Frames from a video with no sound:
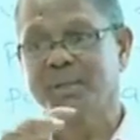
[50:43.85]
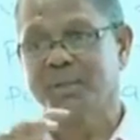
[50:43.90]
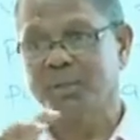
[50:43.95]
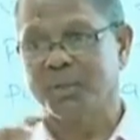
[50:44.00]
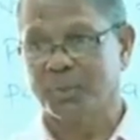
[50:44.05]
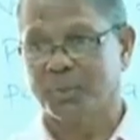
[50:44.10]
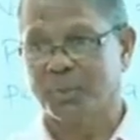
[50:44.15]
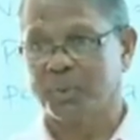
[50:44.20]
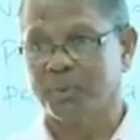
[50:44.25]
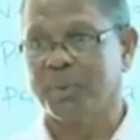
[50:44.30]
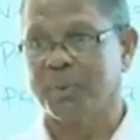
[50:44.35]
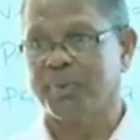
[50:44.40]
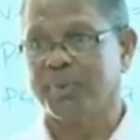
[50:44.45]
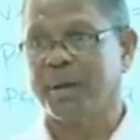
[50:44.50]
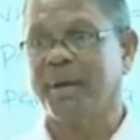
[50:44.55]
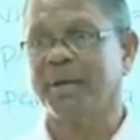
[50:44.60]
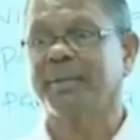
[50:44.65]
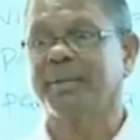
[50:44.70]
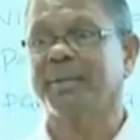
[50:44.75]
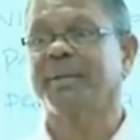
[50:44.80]

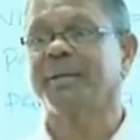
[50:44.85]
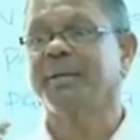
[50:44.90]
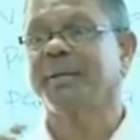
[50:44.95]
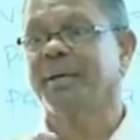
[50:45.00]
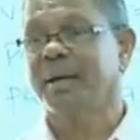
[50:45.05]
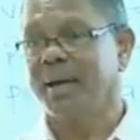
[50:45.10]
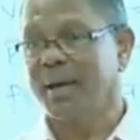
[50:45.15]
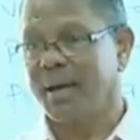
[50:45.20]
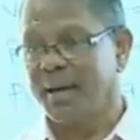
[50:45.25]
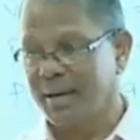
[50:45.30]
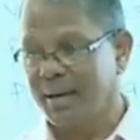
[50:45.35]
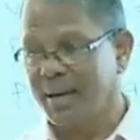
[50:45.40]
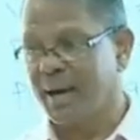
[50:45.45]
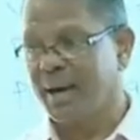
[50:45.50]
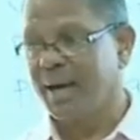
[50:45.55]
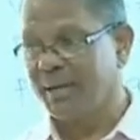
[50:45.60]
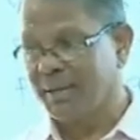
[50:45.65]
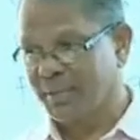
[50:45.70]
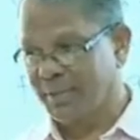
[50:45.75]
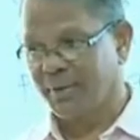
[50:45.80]
Chutupapata, and
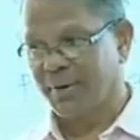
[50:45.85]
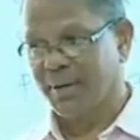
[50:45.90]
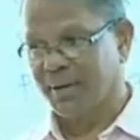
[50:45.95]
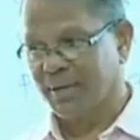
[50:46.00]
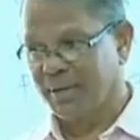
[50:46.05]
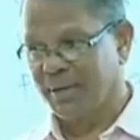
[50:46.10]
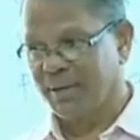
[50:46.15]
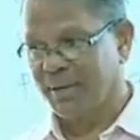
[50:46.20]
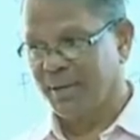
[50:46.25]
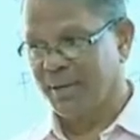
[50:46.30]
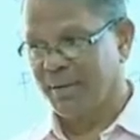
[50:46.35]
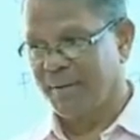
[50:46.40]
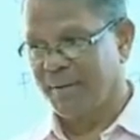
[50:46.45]
Asavakke.